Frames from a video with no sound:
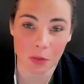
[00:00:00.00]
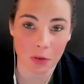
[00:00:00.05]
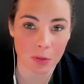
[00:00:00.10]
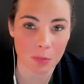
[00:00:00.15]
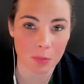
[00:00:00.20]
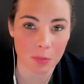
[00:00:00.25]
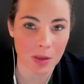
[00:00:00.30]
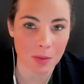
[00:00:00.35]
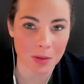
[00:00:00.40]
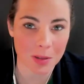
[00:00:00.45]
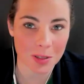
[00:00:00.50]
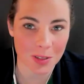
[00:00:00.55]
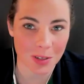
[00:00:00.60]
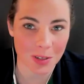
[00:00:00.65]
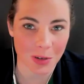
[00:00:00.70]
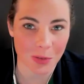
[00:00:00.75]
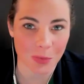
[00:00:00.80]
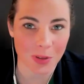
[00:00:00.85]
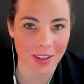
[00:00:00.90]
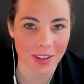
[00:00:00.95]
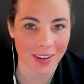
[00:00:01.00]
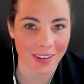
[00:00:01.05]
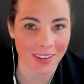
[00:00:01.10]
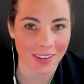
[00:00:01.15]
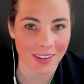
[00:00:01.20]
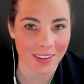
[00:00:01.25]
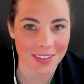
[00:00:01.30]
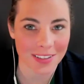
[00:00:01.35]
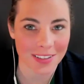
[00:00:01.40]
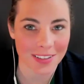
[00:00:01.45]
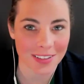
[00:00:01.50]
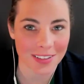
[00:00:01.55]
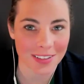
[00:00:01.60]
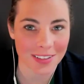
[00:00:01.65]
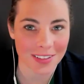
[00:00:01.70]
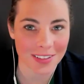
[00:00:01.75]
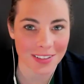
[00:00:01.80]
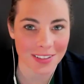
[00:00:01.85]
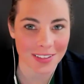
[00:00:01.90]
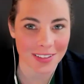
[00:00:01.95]
3 p.m. Eastern with Alex
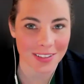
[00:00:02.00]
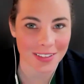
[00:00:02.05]
Zelsky